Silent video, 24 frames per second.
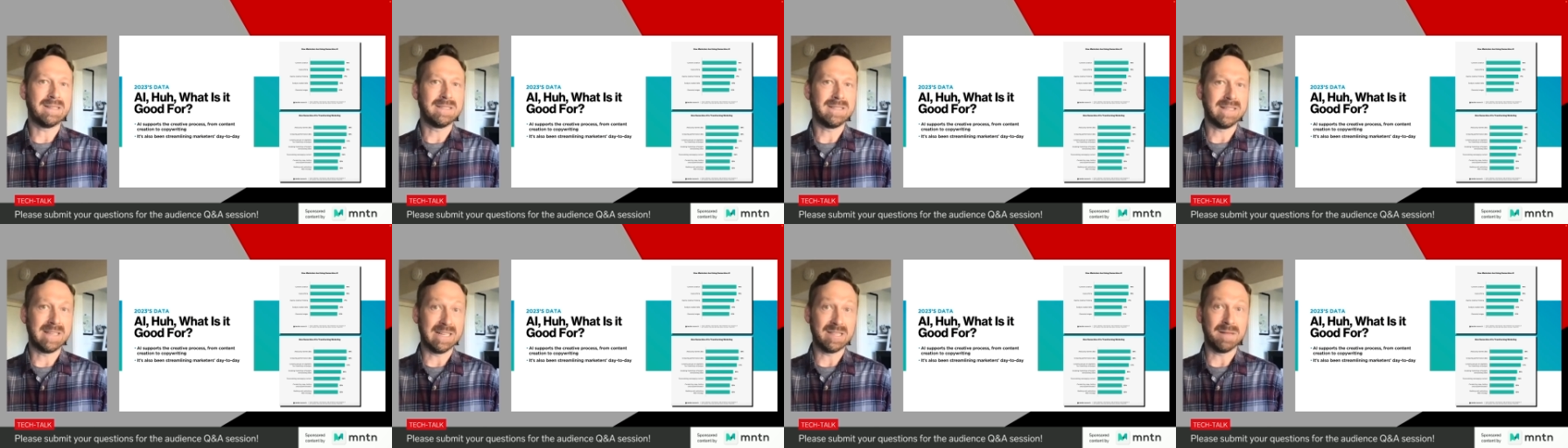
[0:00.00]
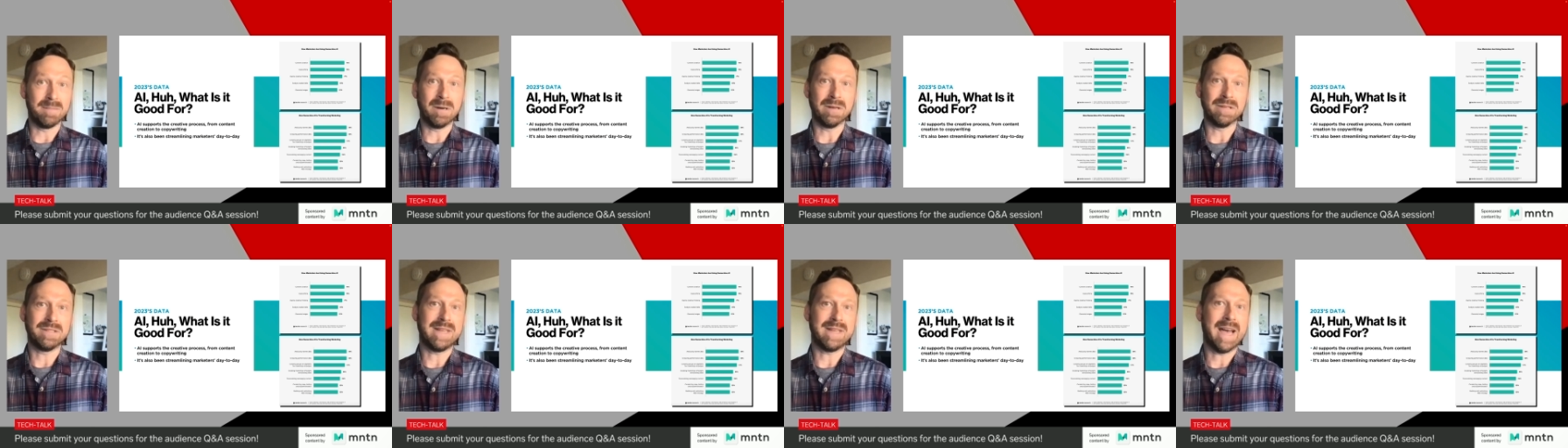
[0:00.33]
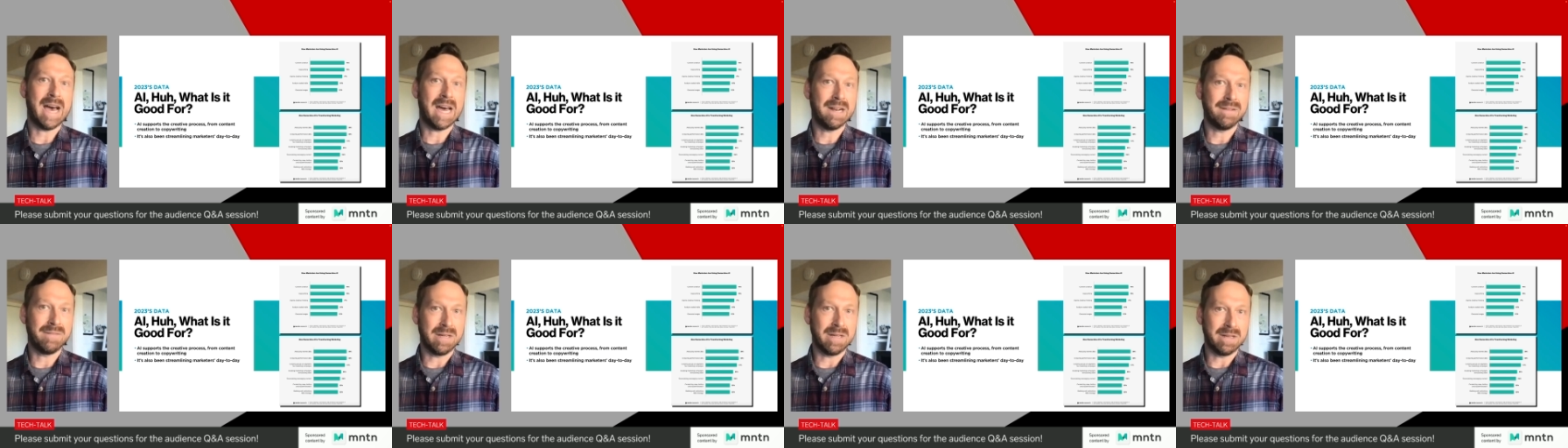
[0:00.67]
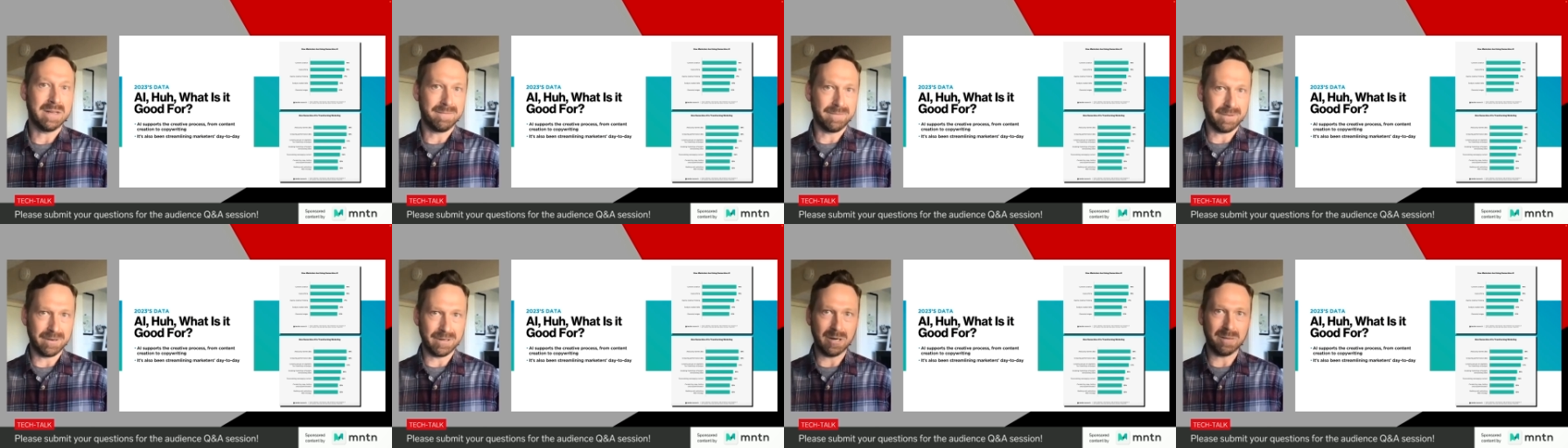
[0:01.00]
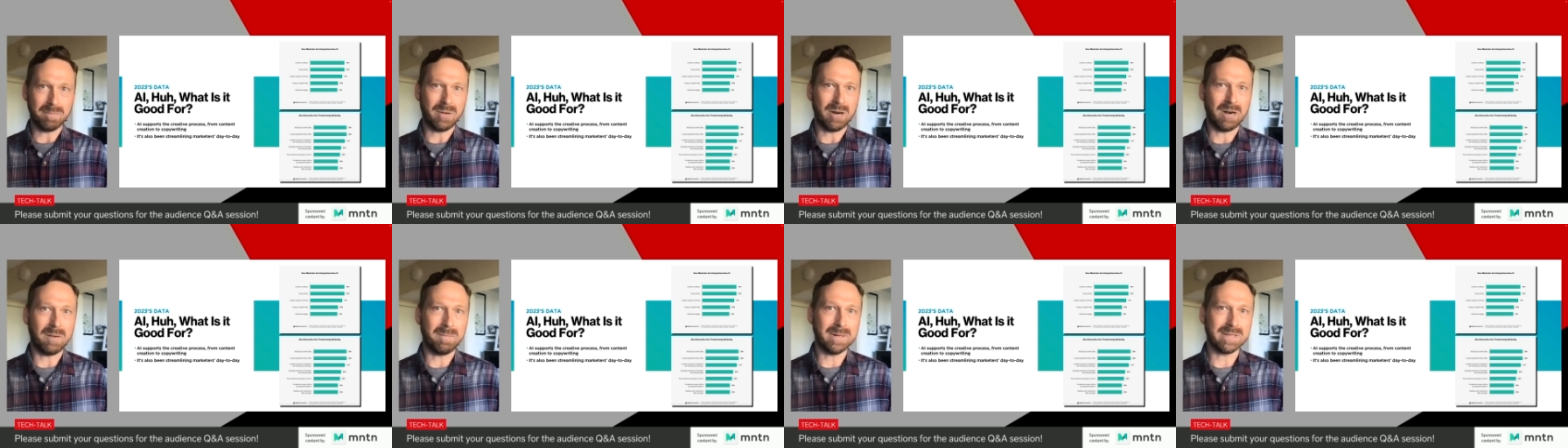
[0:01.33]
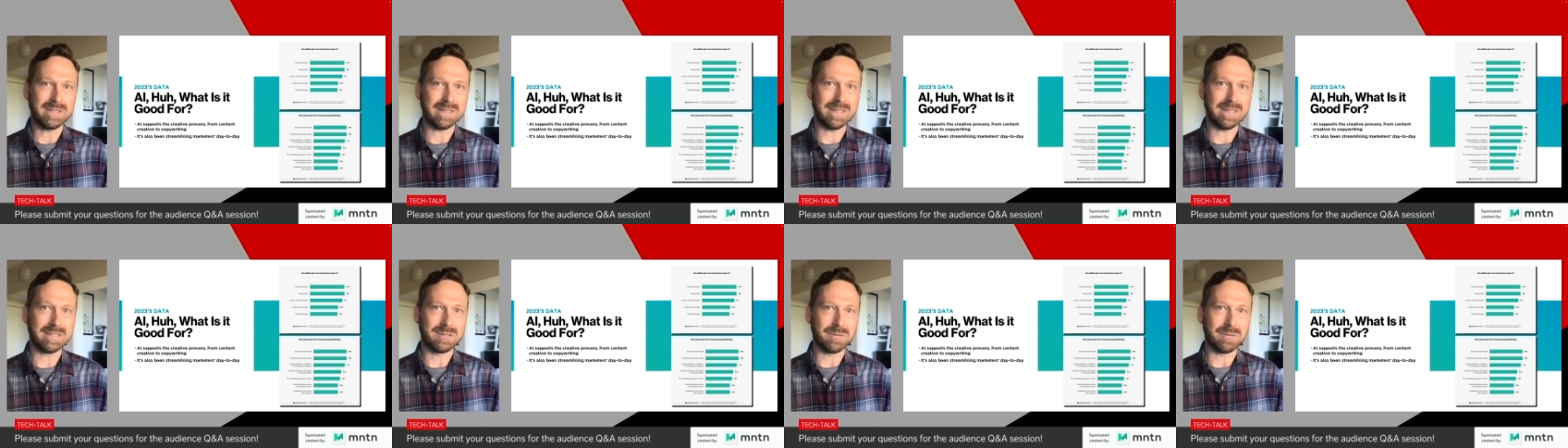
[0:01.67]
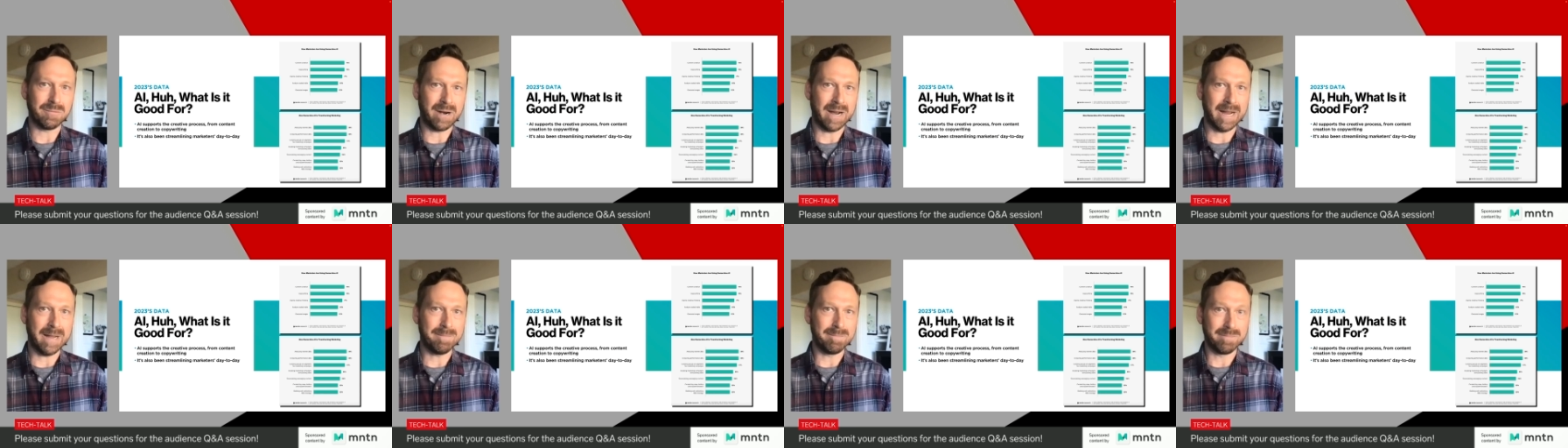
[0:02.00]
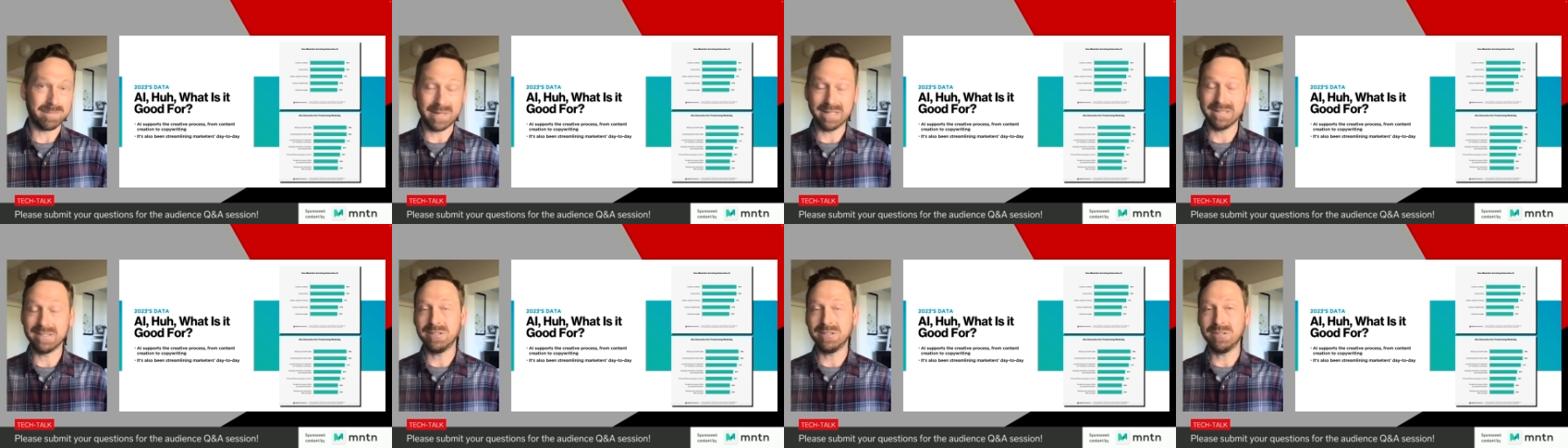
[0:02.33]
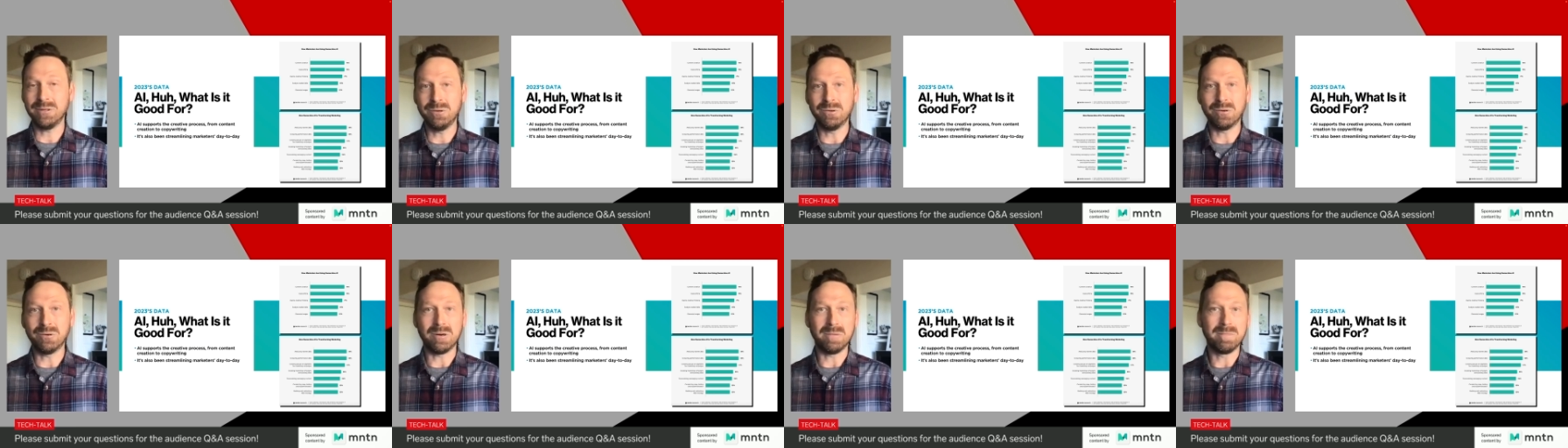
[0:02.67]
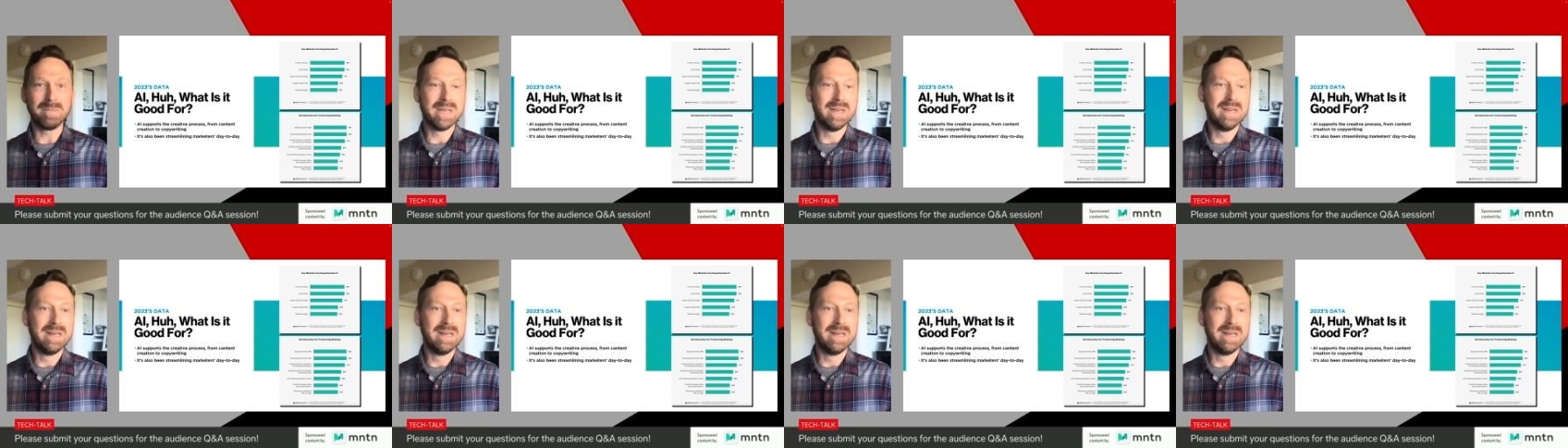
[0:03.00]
to get the most out of it for your purposes, right? It's a tool.